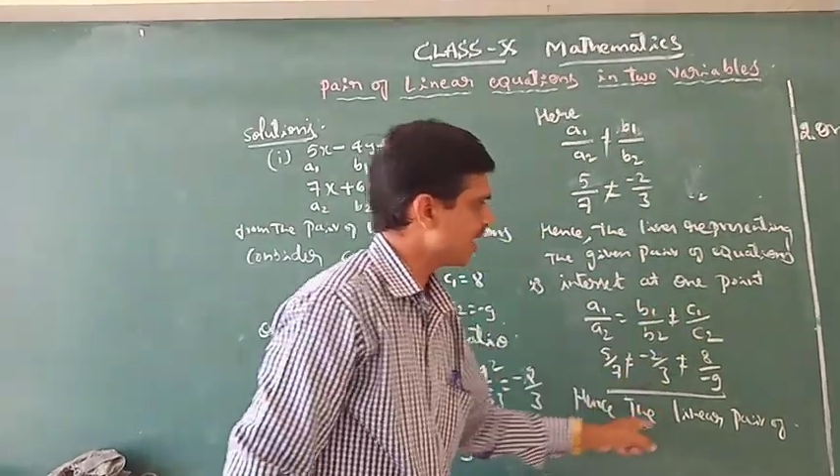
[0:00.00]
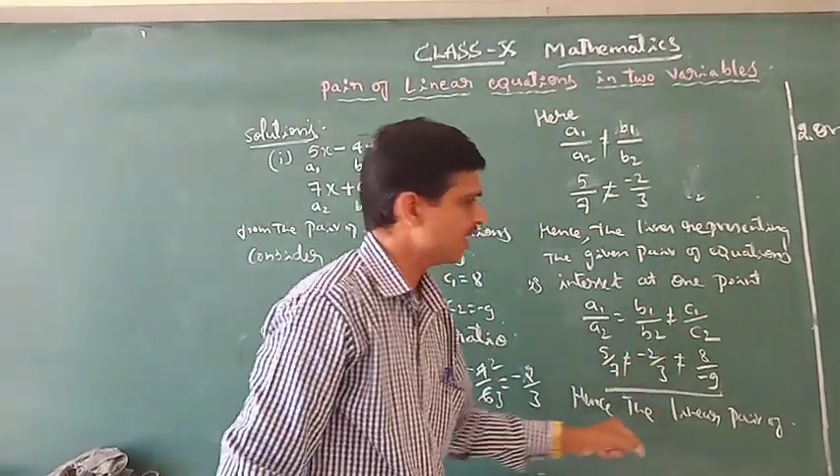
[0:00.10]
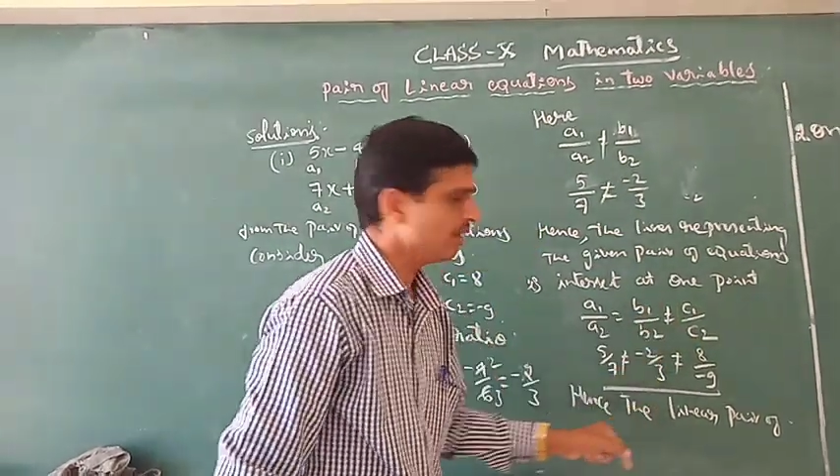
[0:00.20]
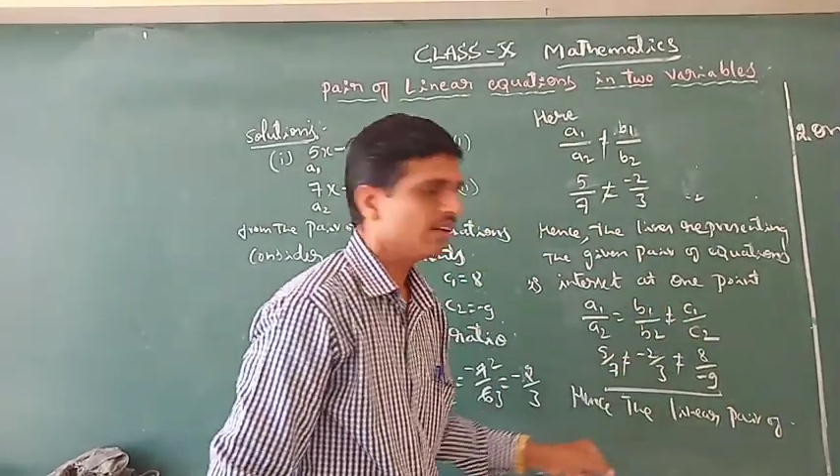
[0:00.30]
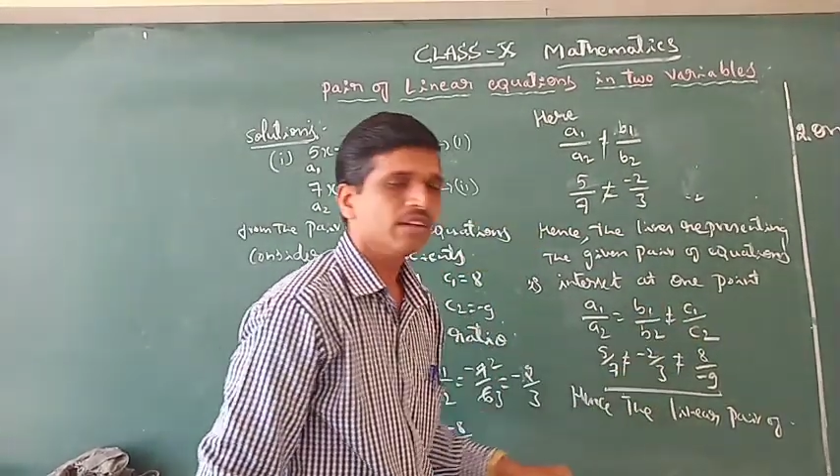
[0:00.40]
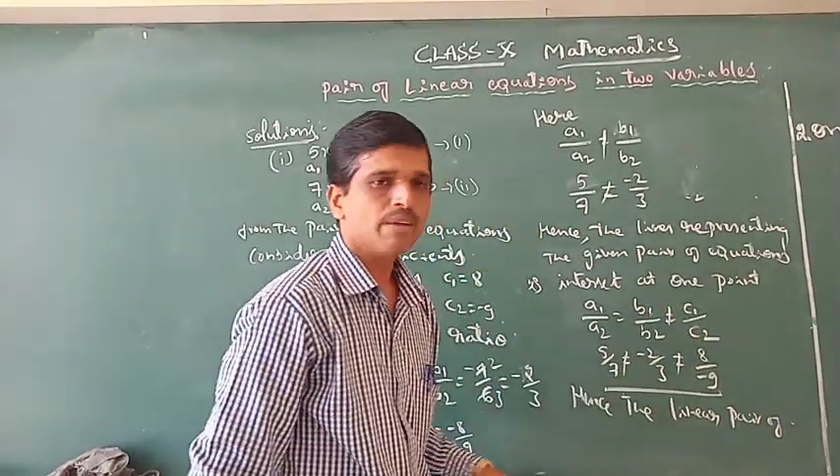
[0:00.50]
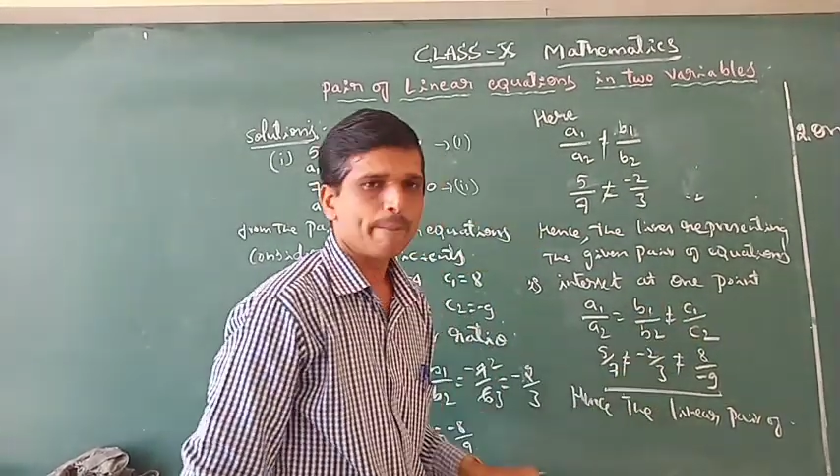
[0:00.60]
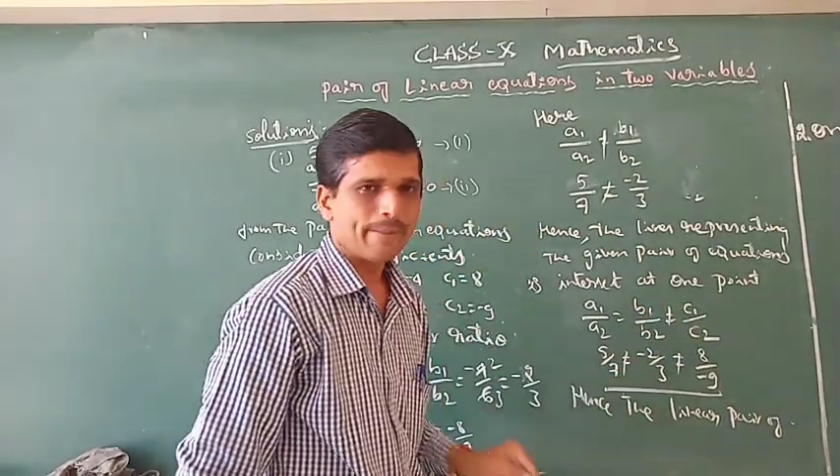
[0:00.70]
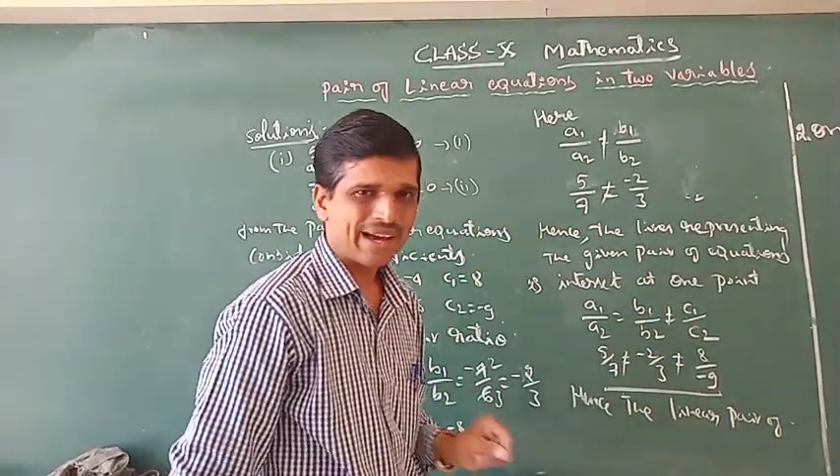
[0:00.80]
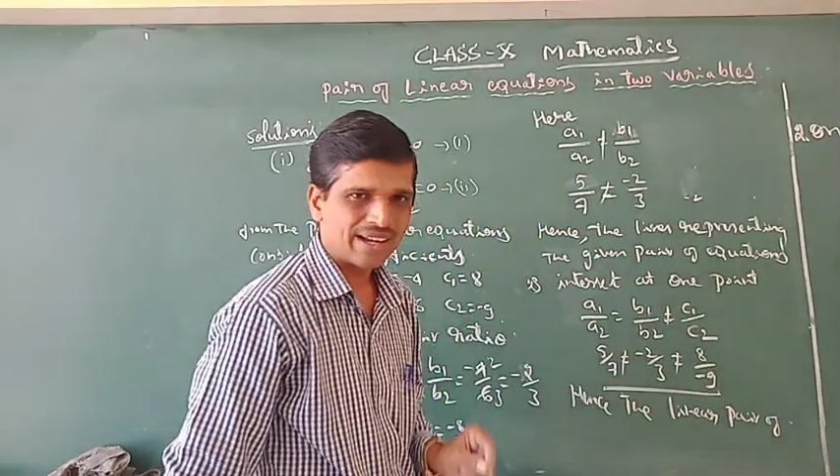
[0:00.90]
they
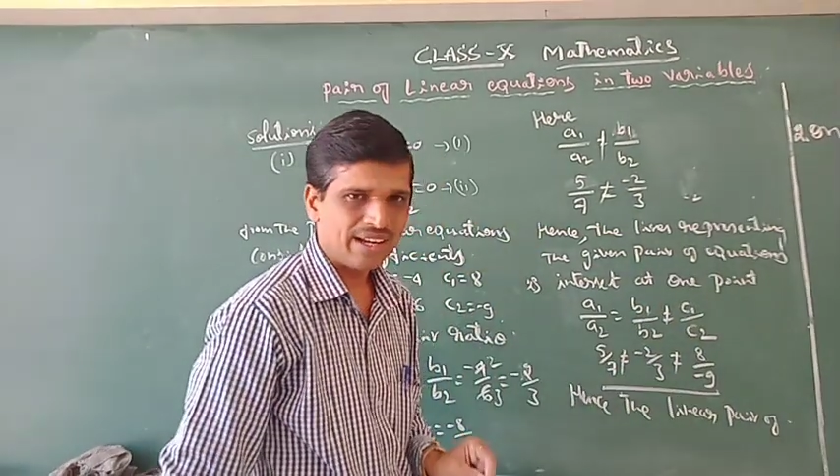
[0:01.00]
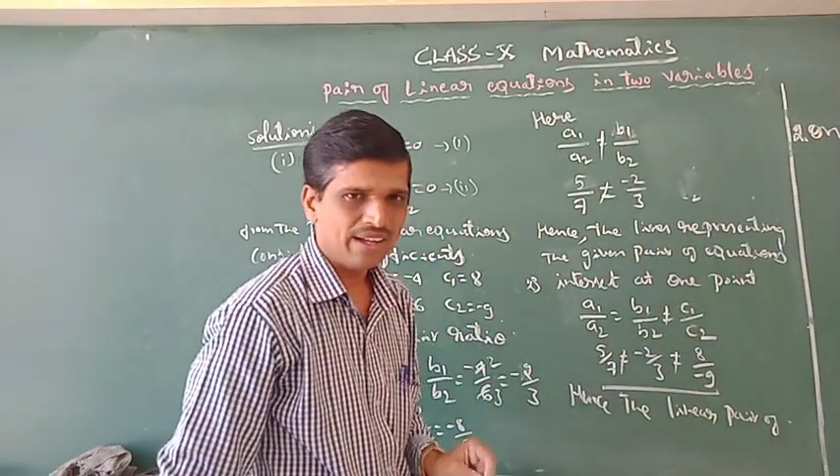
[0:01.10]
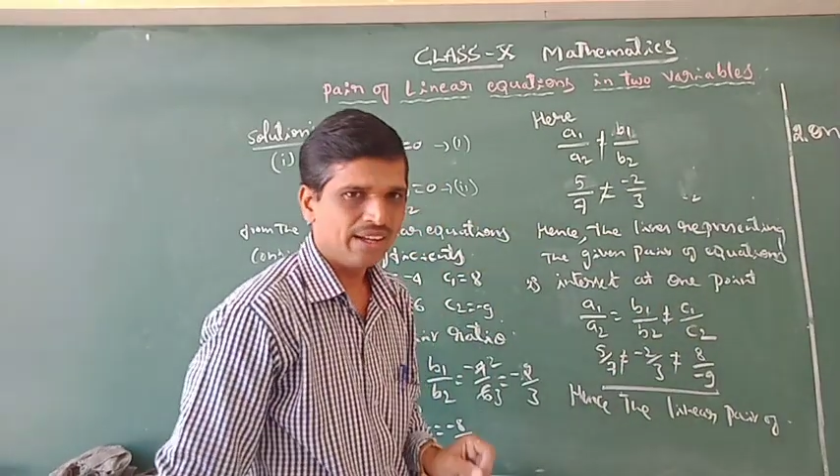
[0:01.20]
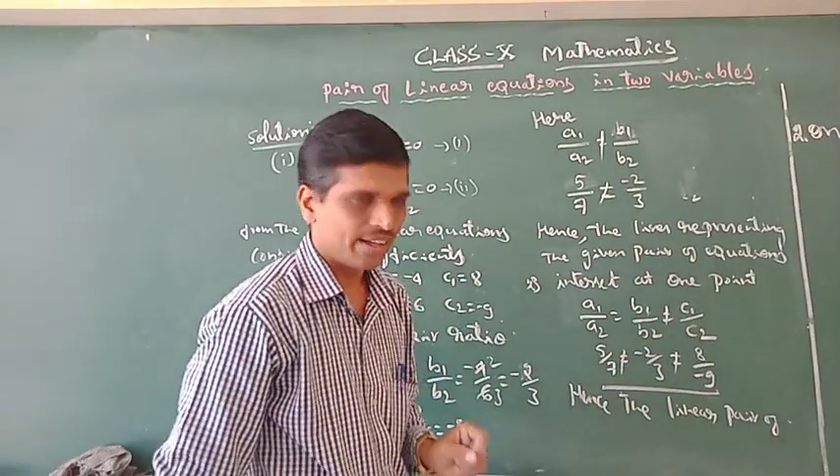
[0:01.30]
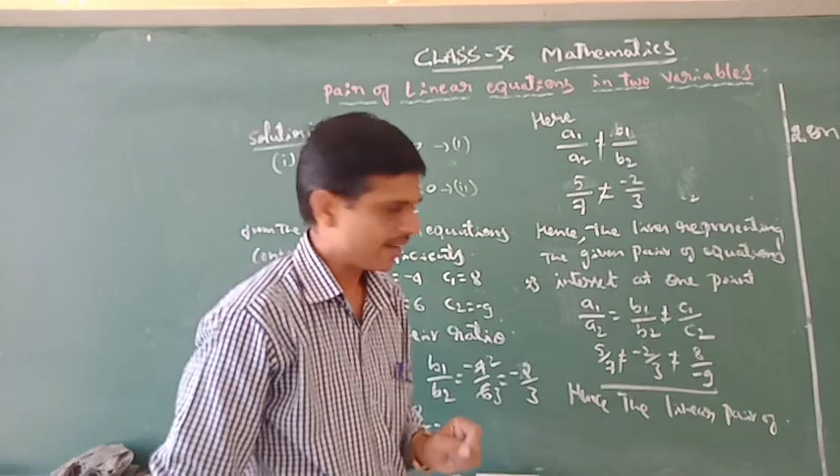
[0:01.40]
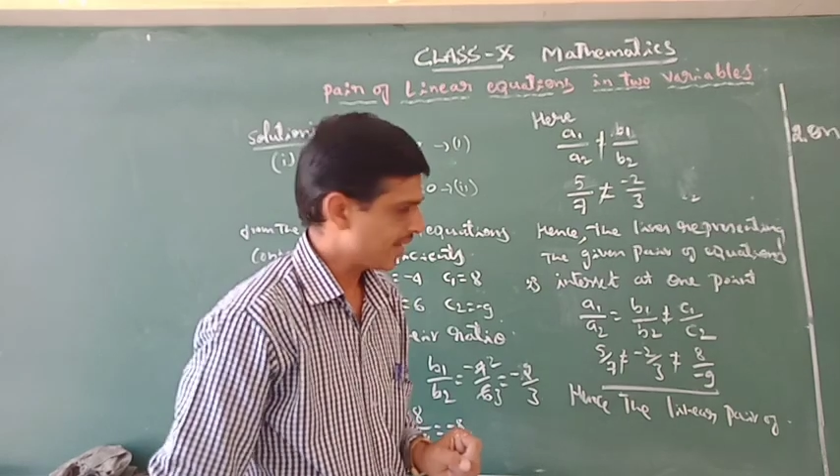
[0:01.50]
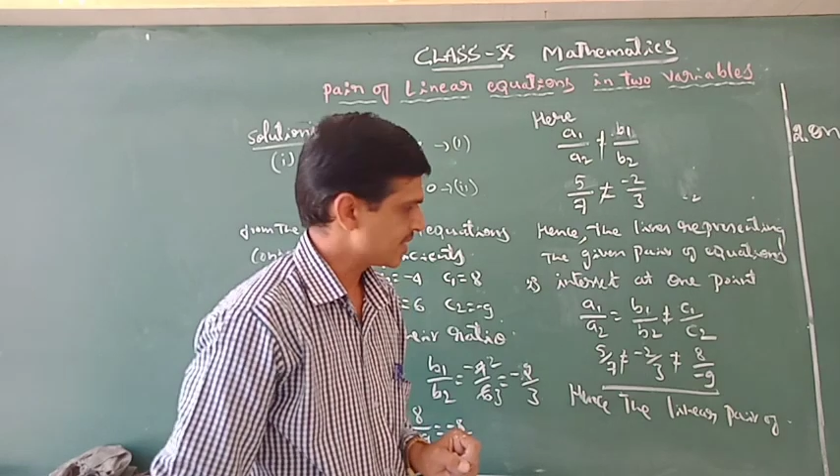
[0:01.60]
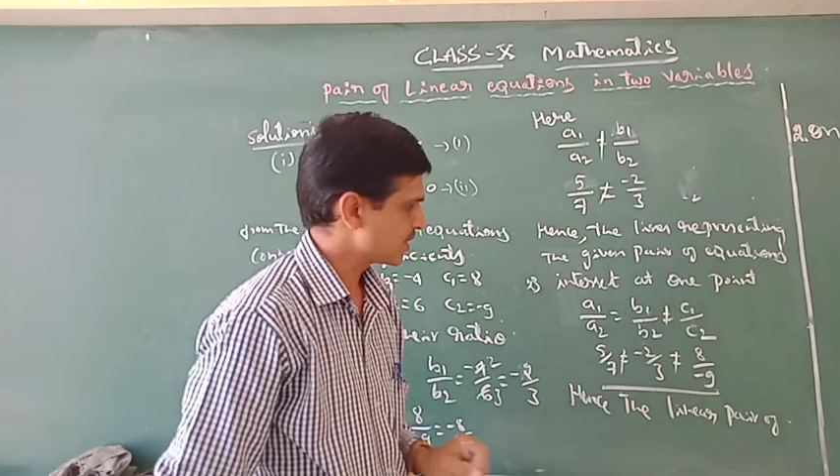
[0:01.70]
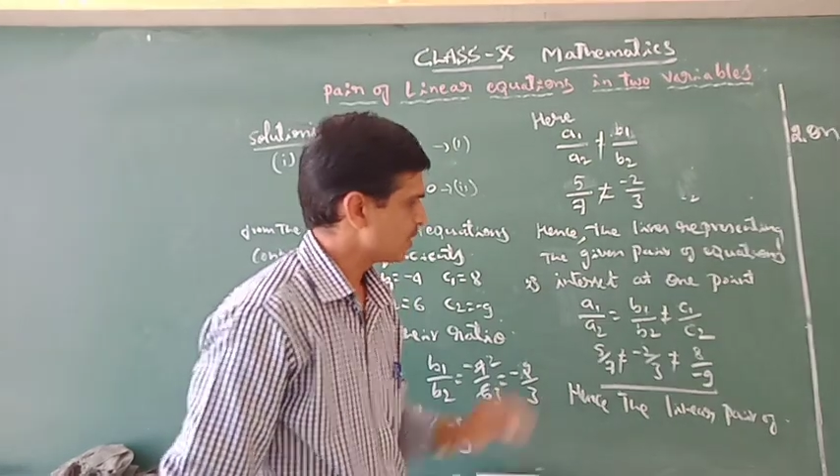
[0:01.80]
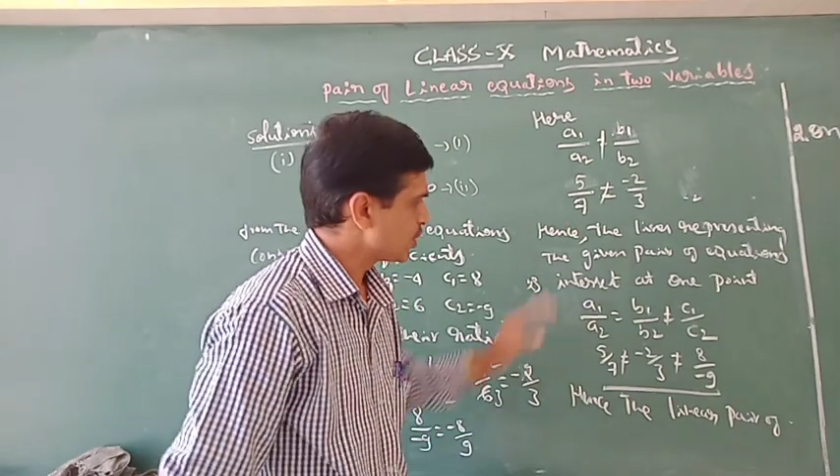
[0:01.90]
are parallel lines.